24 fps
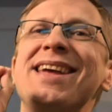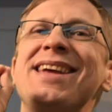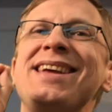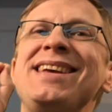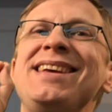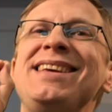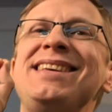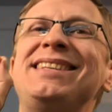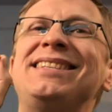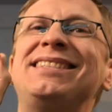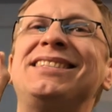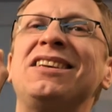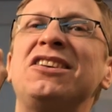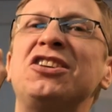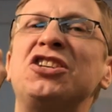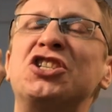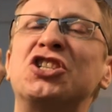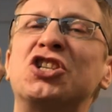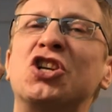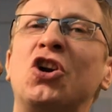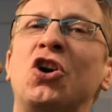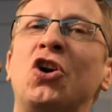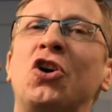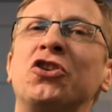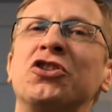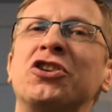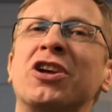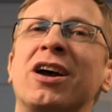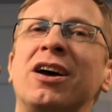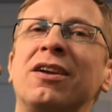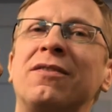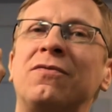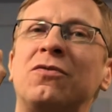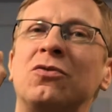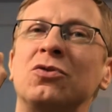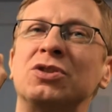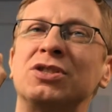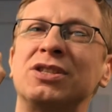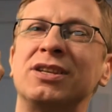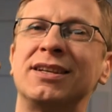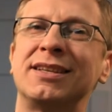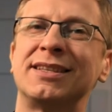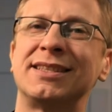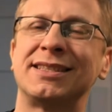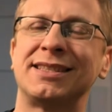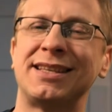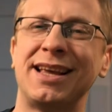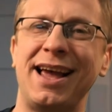easy shortcut for
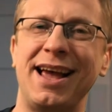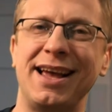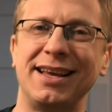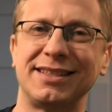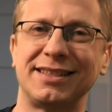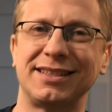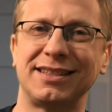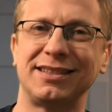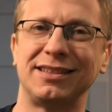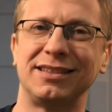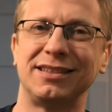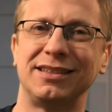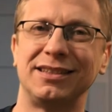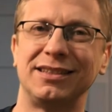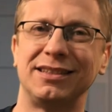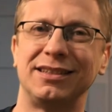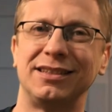success.